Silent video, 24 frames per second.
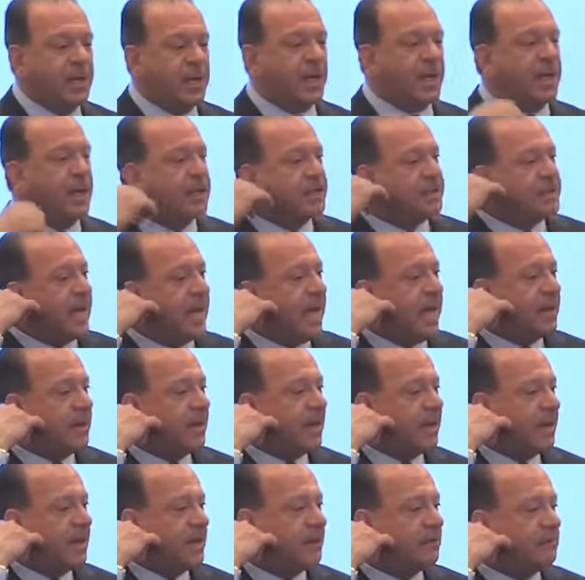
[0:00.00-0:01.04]
uh, Dad,
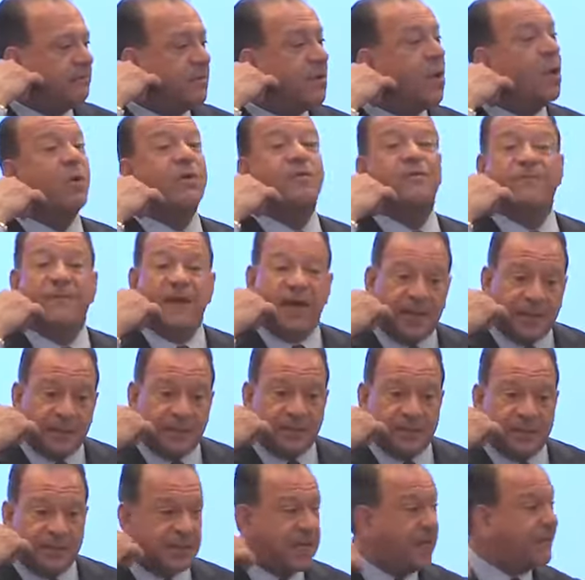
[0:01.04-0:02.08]
uh, no
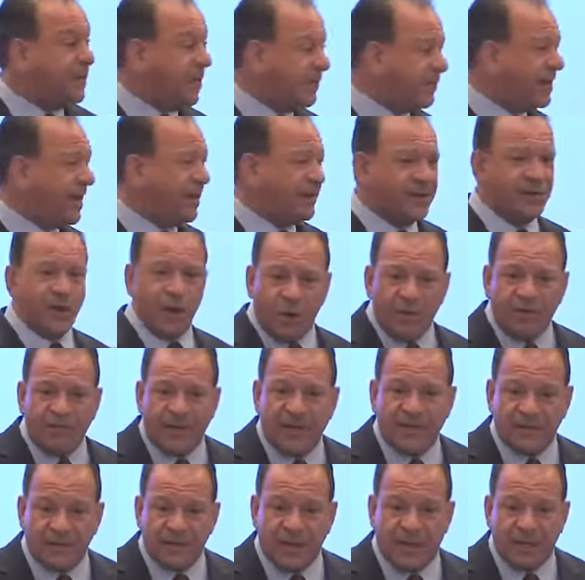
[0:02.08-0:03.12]
offense. Have you ever gotten a no
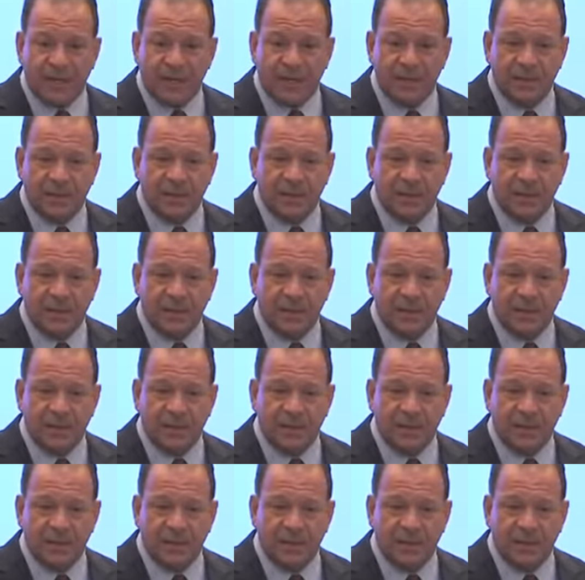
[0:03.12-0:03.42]
offense line?